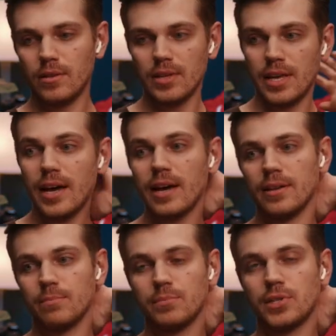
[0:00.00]

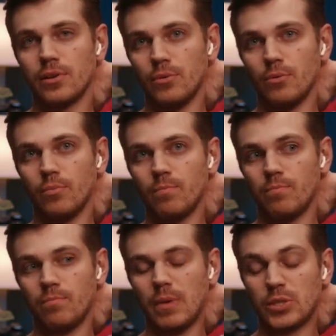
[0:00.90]
Yeah, so
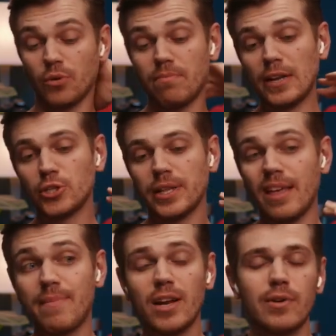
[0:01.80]
it's worth mentioning
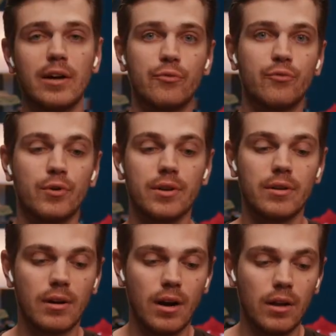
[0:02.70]
they've been around for
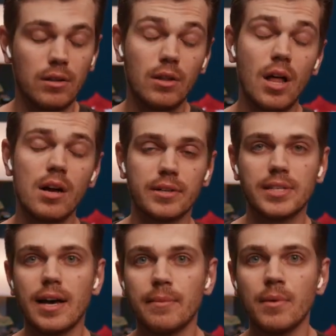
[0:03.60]
a long
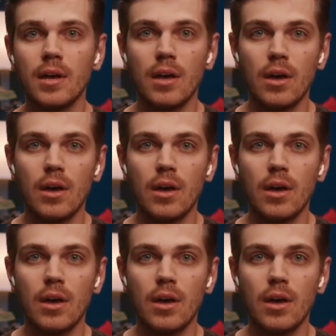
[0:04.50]
time.